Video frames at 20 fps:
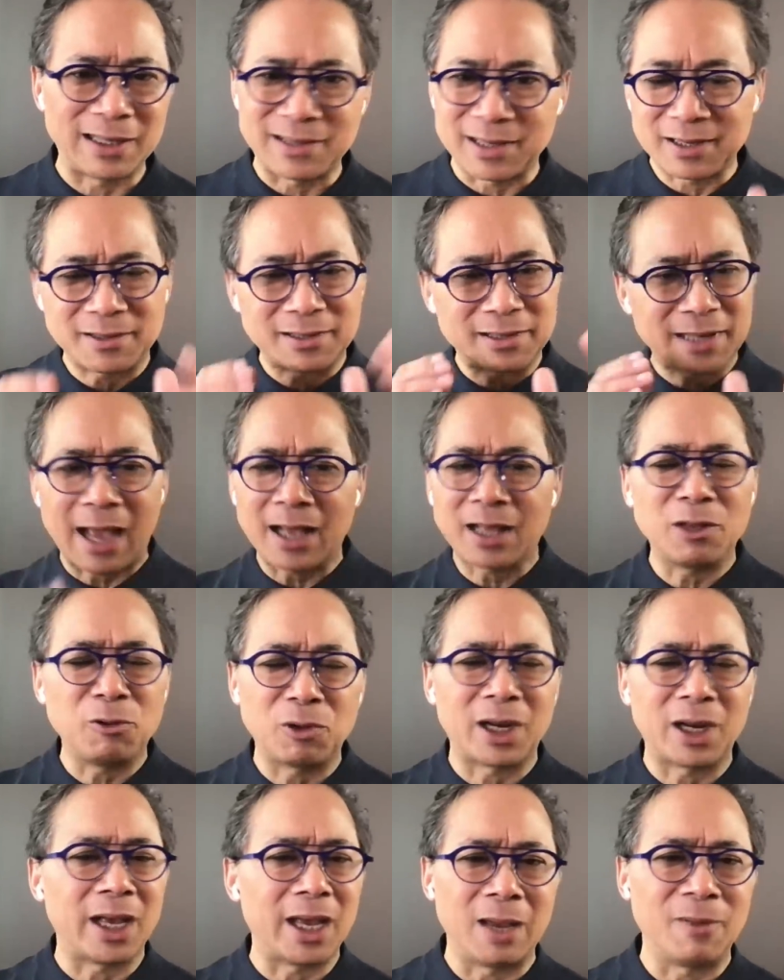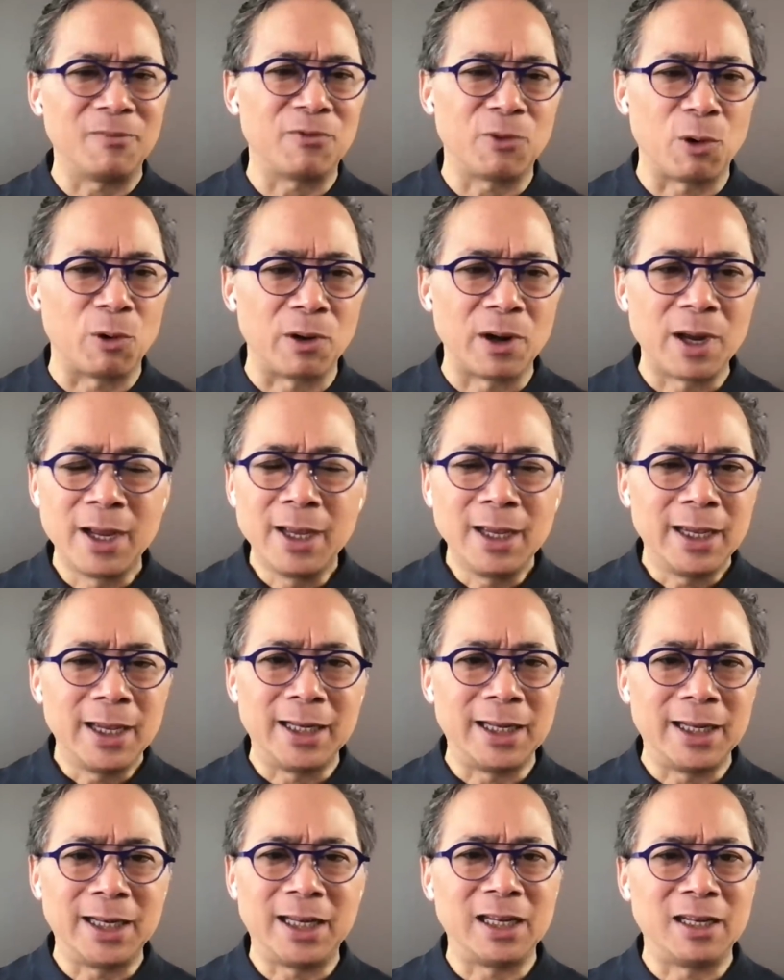exactly what I aim for
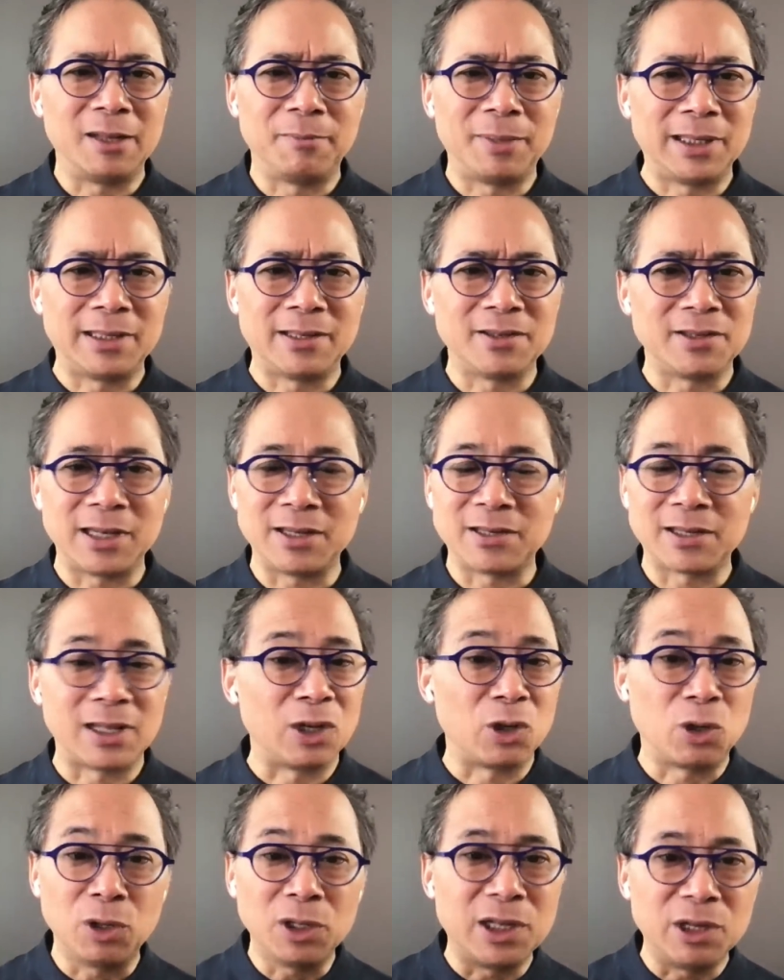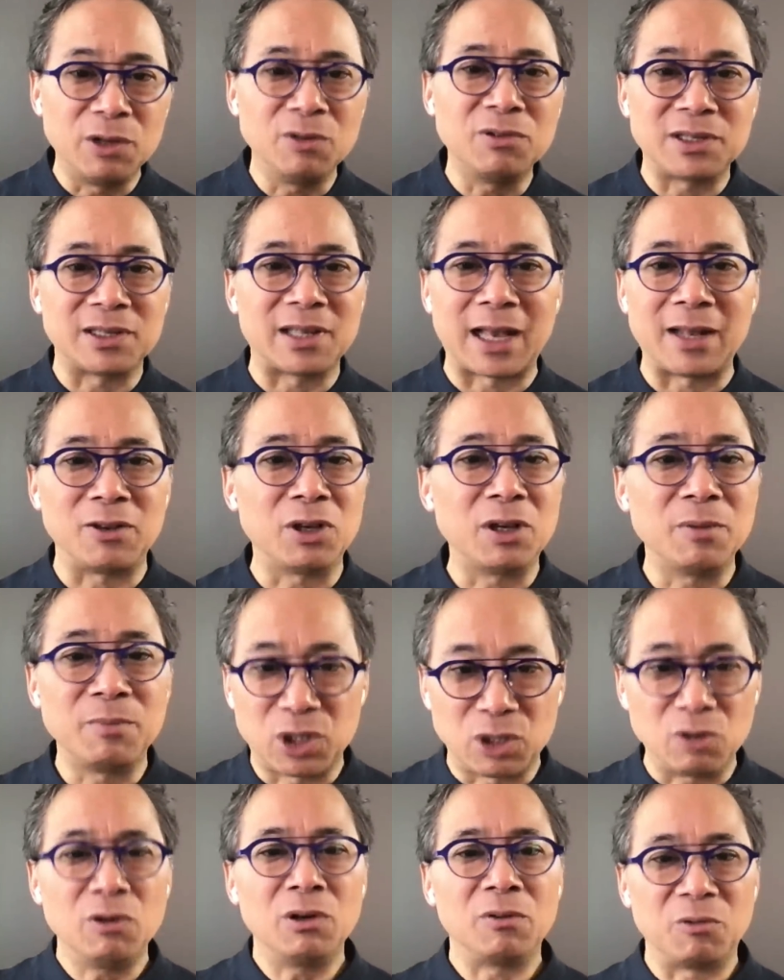in Eating to Beat Disease. And the good news is that you can
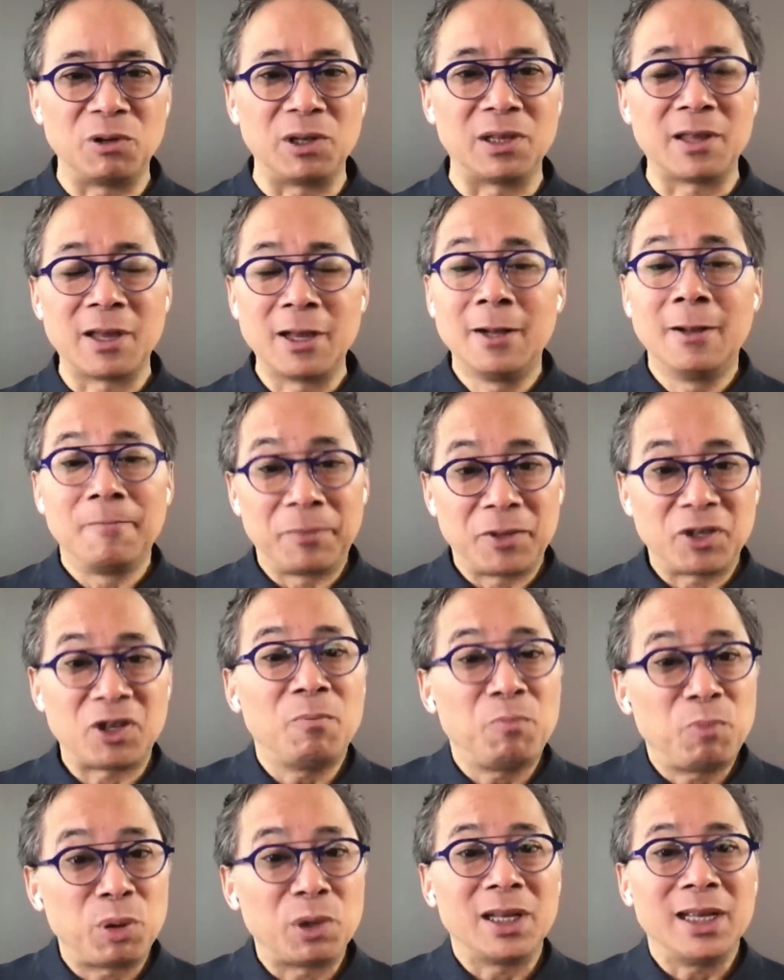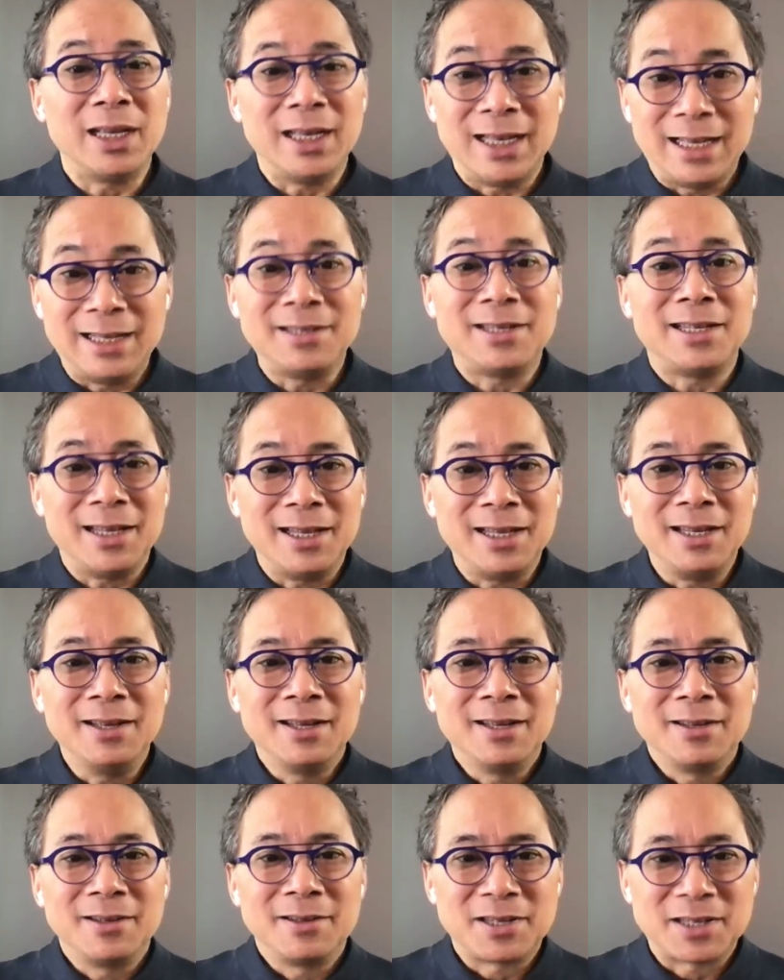do it with some pretty easy
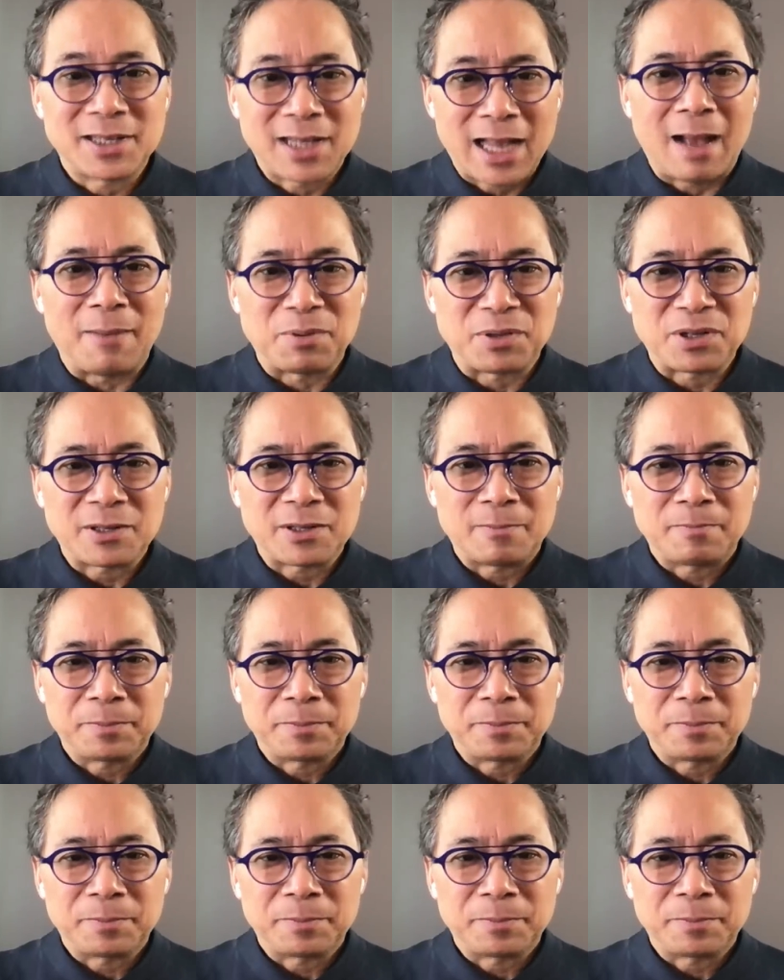steps,